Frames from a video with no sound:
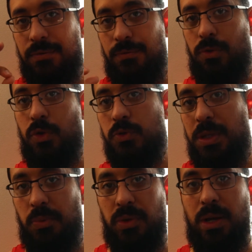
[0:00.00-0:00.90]
for those
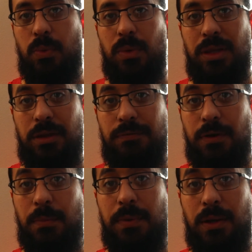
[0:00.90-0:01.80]
people that live
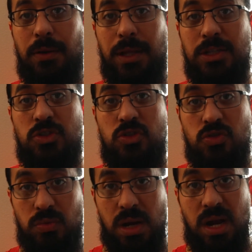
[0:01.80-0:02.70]
up here that's
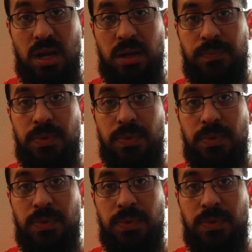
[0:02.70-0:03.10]
dry.